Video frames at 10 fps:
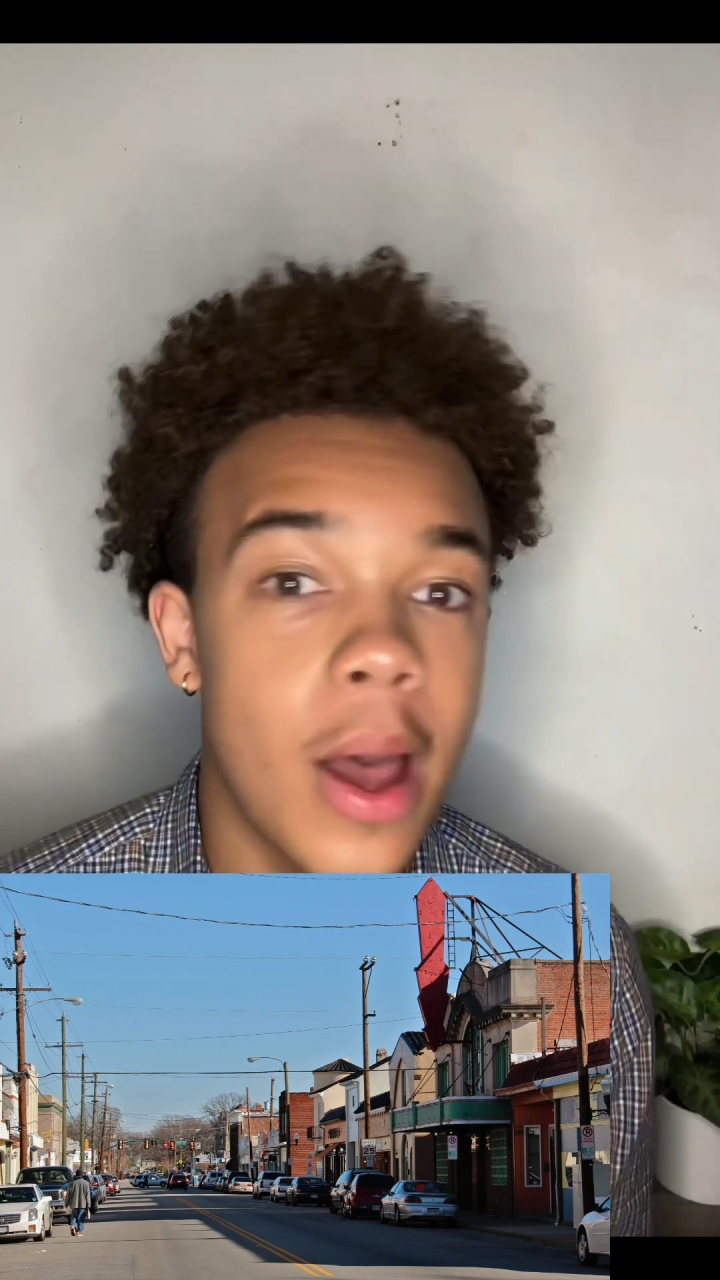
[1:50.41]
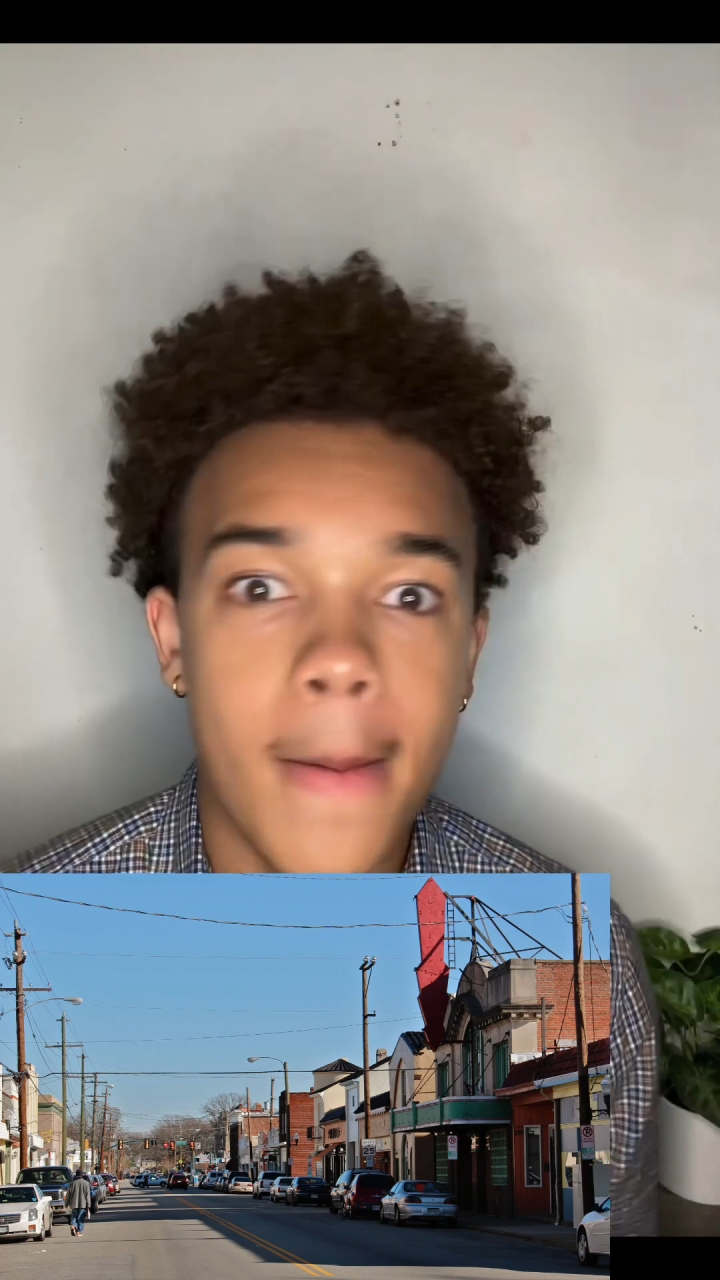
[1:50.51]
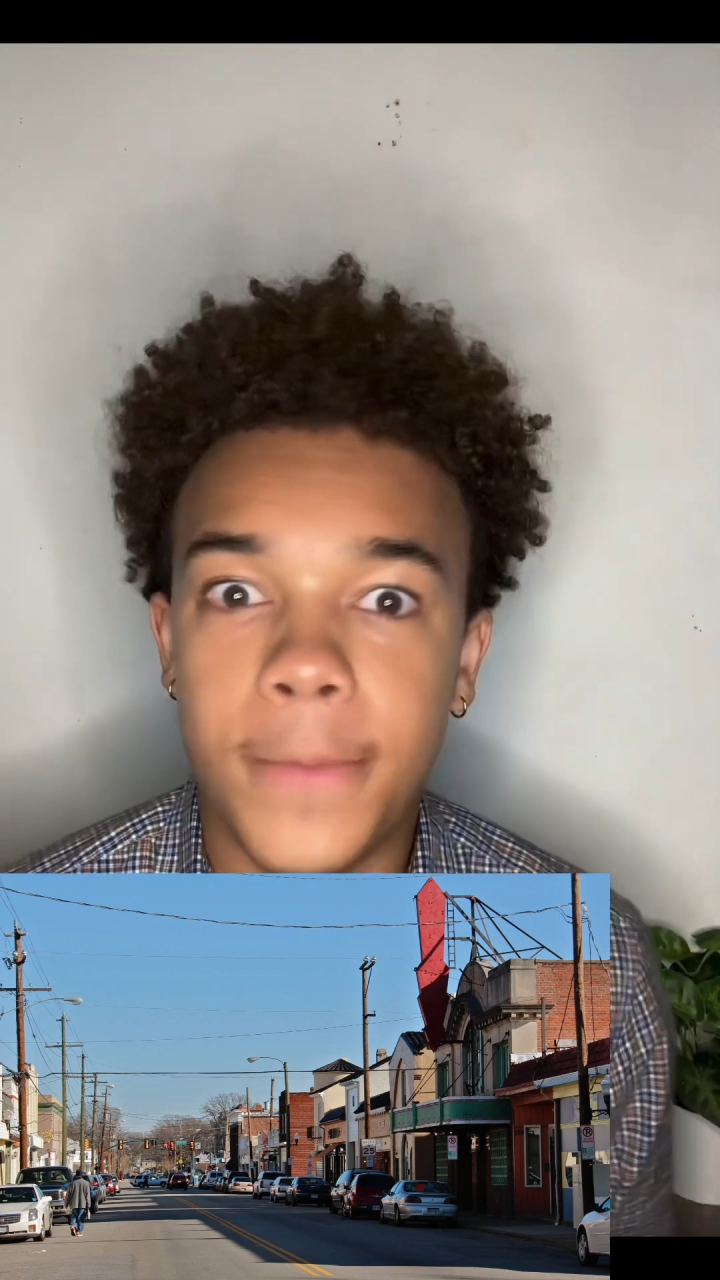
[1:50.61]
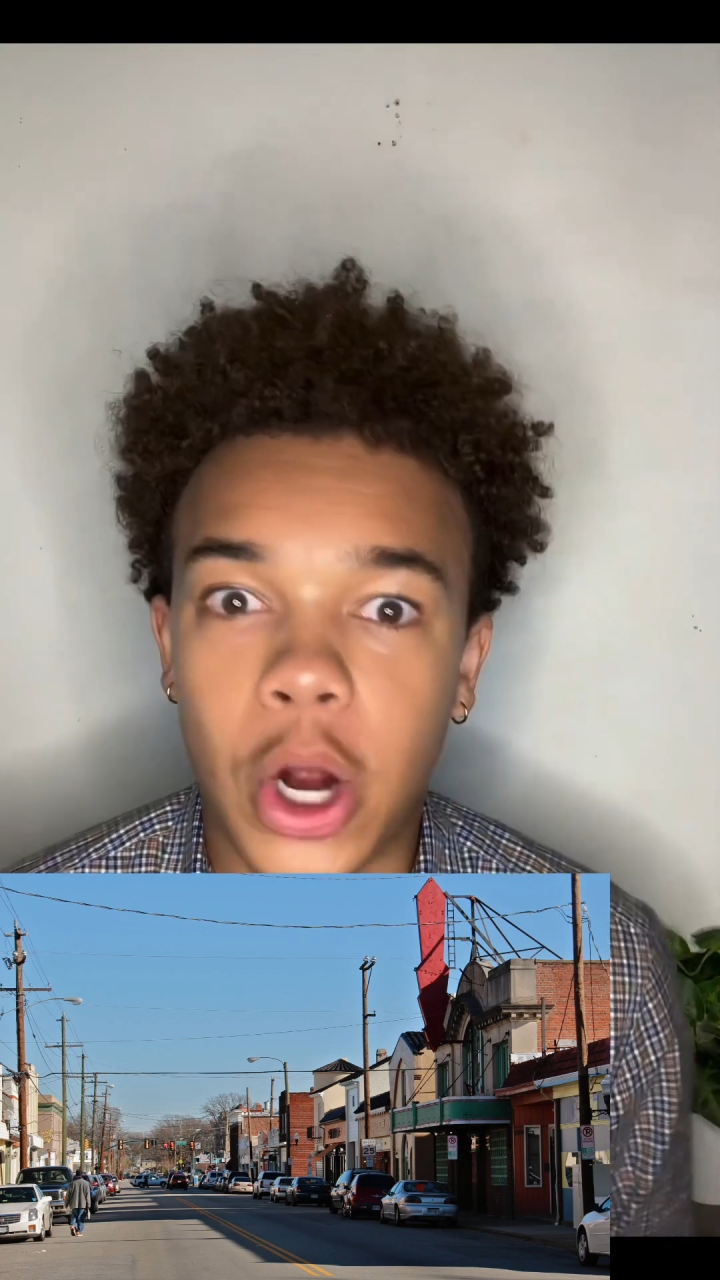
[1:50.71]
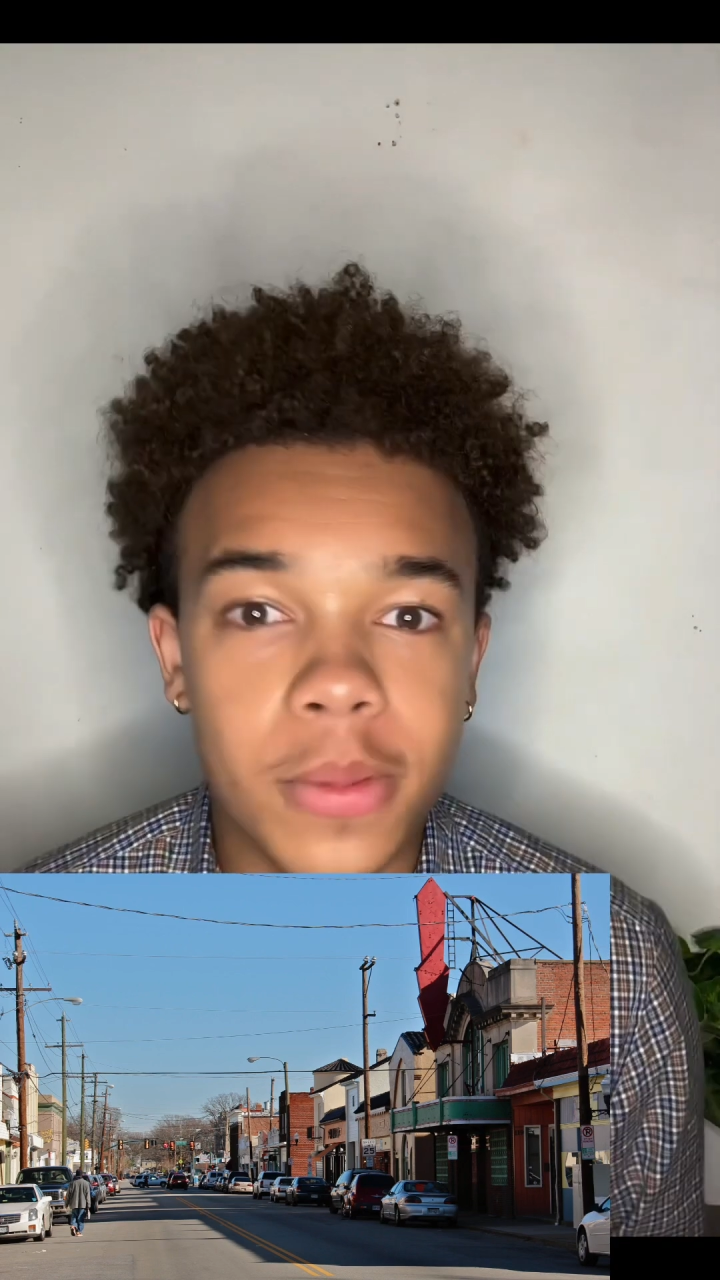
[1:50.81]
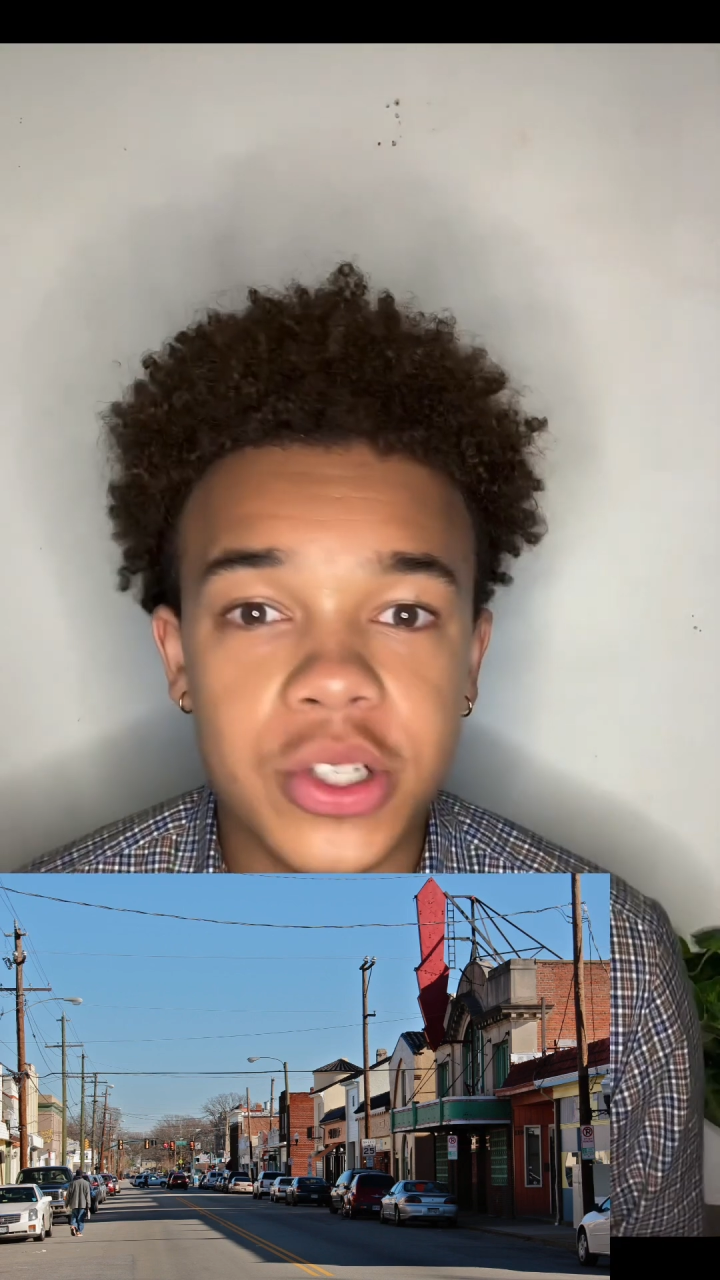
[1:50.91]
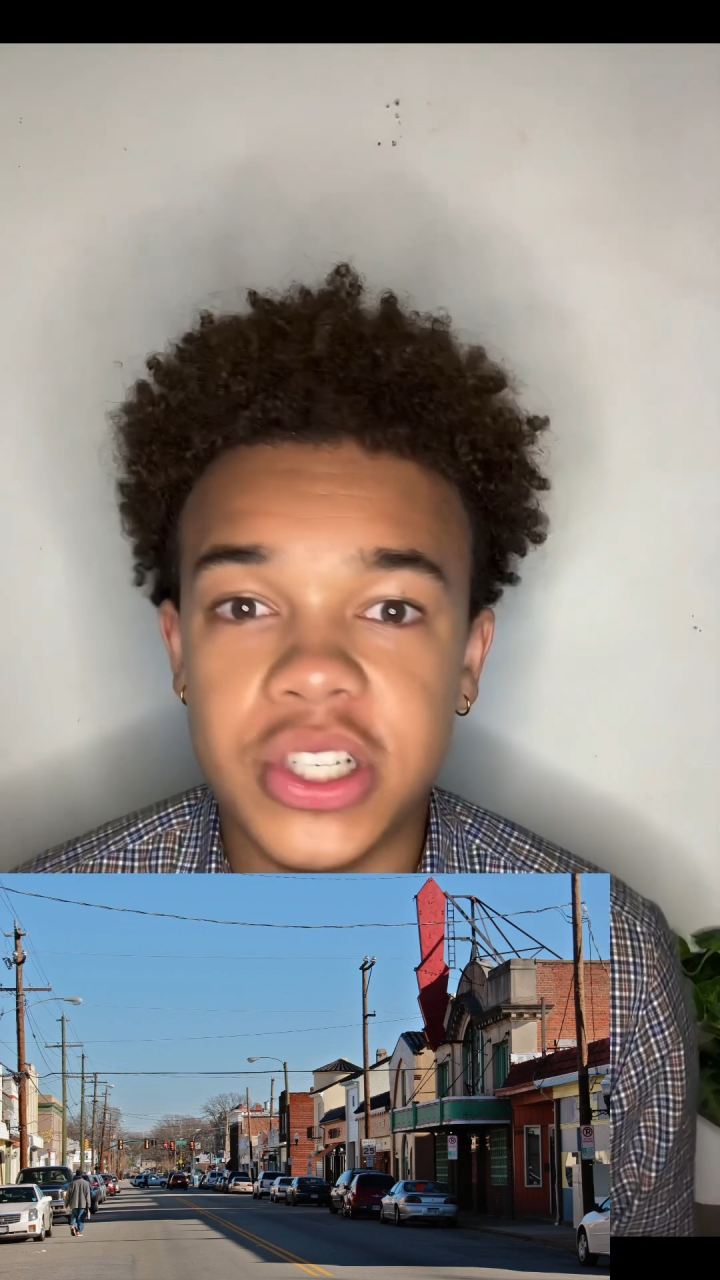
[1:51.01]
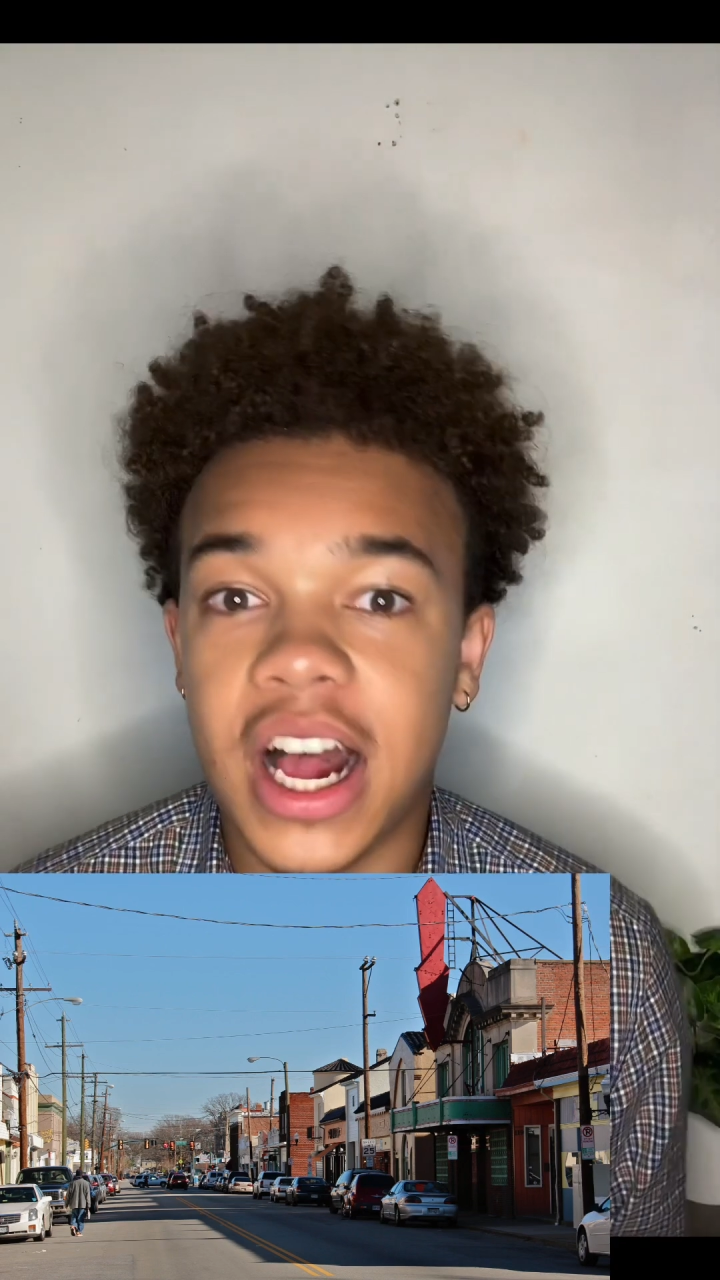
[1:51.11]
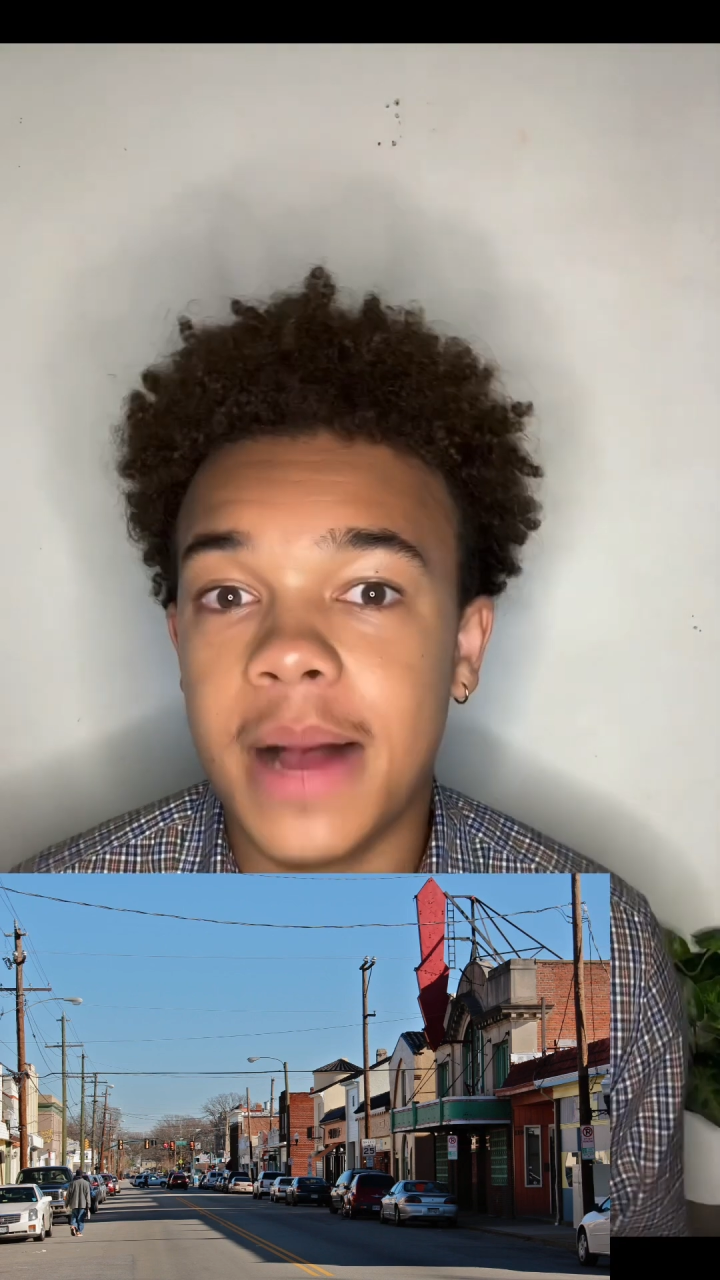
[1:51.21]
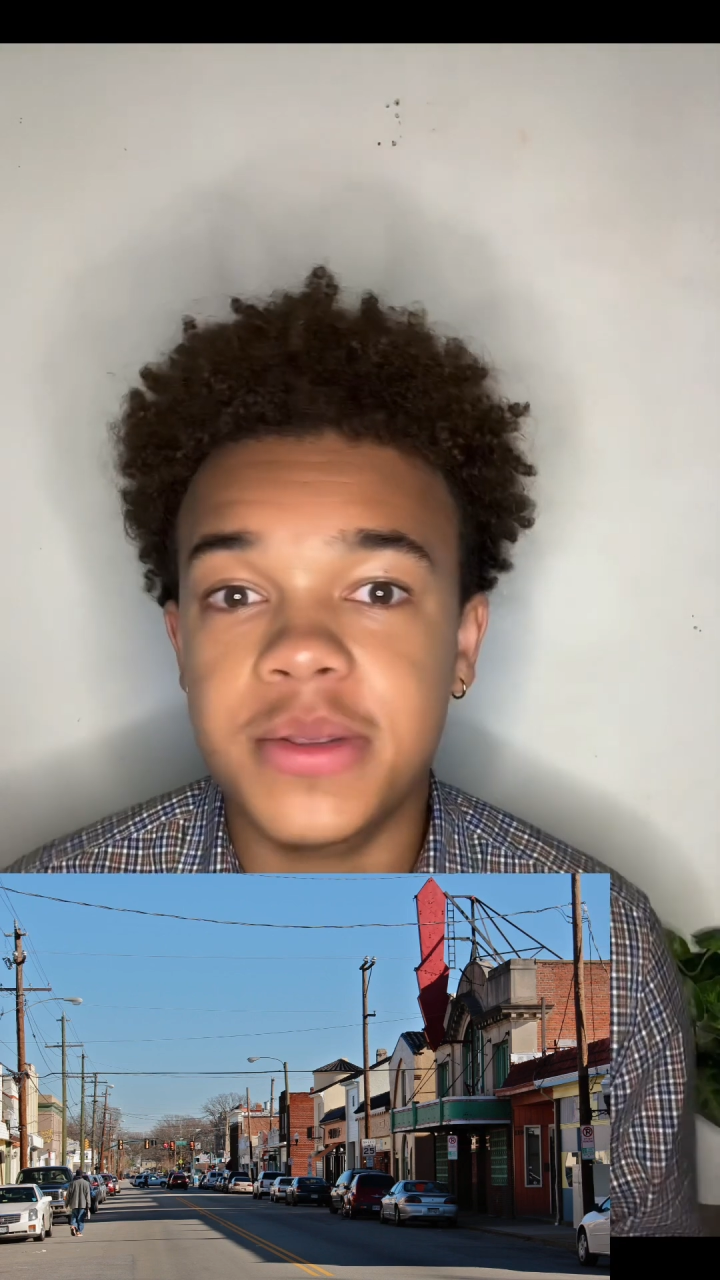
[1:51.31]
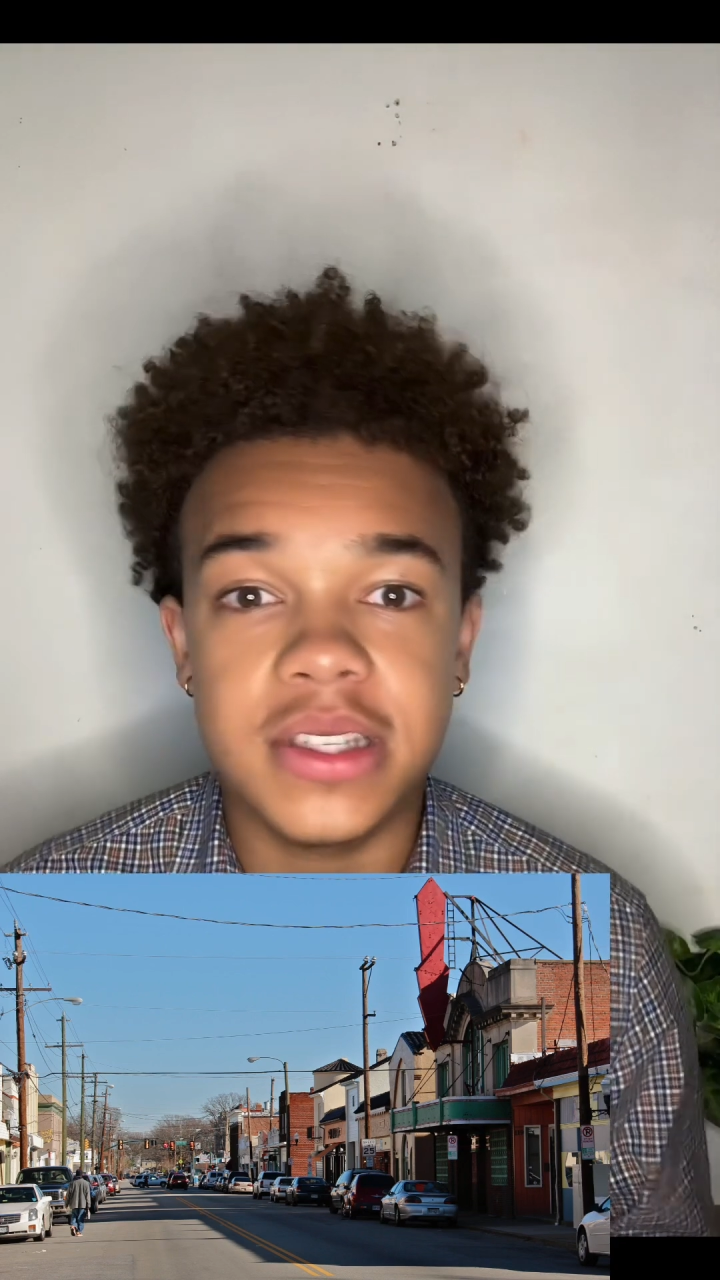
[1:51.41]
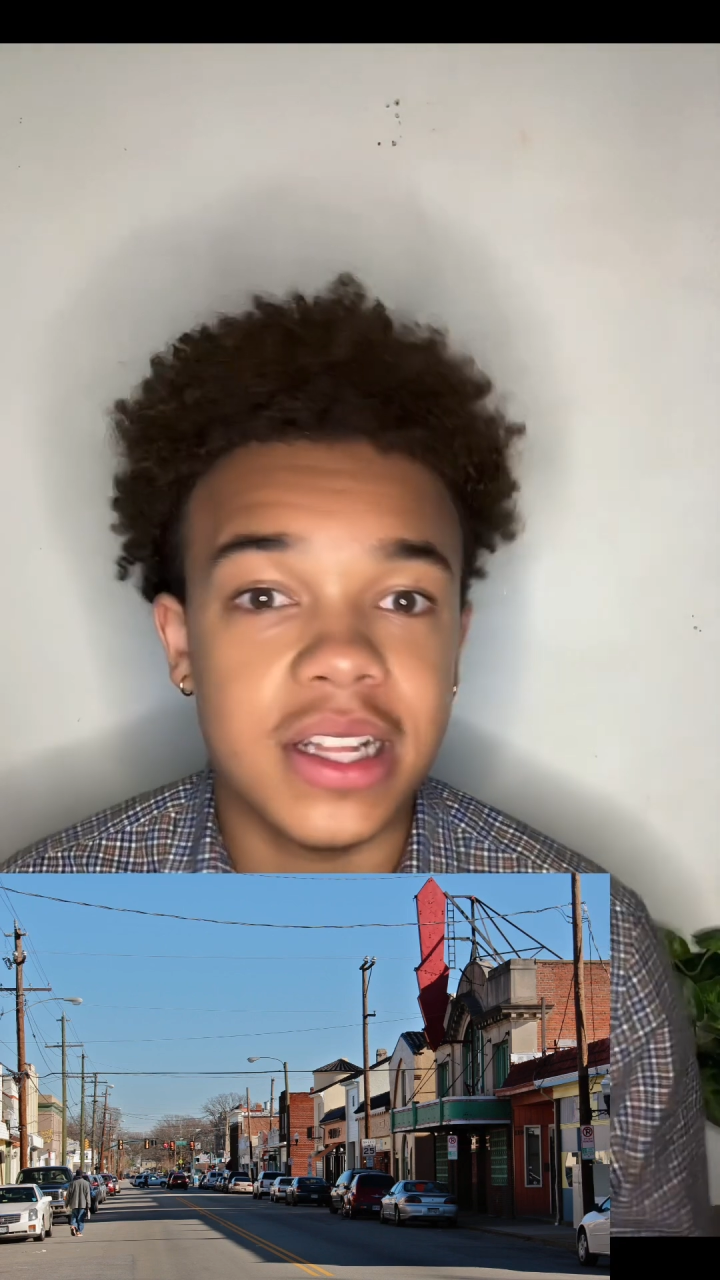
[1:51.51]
barbershops,